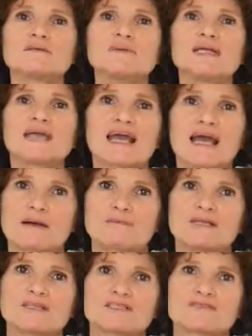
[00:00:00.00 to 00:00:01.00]
that we can get
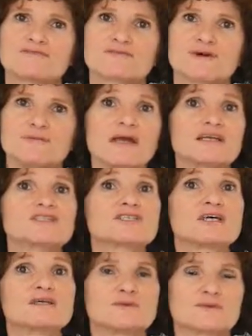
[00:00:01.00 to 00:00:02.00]
happiness from
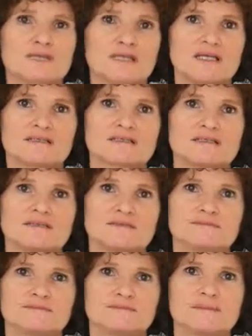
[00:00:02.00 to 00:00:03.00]
external things.
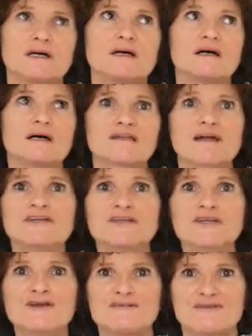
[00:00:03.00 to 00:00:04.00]
Oh, that
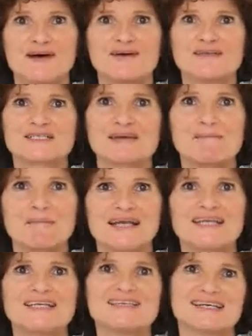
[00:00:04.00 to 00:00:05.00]
new phone is
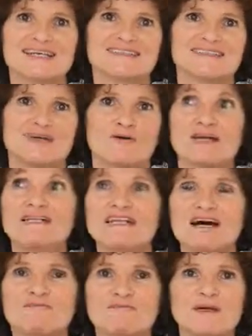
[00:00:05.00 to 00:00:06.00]
amazing. I
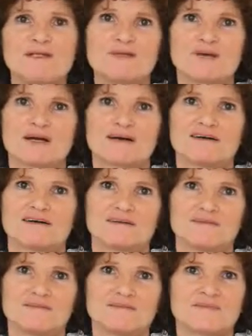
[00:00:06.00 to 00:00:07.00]
love my new car.
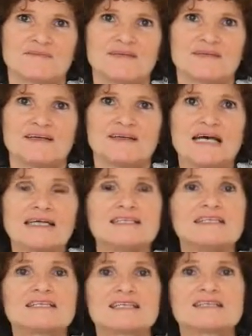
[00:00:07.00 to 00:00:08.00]
And
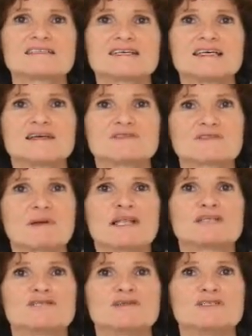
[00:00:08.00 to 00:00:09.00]
these things can give us
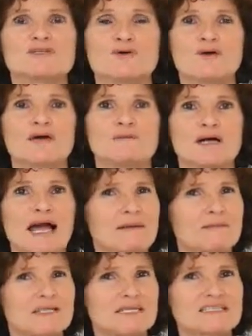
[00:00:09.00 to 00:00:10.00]
pleasure and joy, but
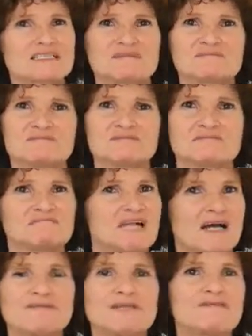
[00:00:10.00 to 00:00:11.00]
happiness?
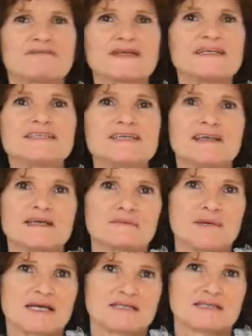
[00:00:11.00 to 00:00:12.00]
Only fleetingly at
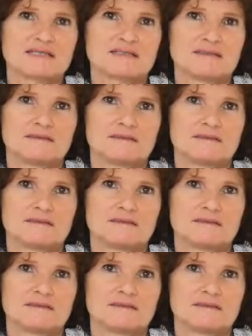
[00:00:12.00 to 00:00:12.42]
best.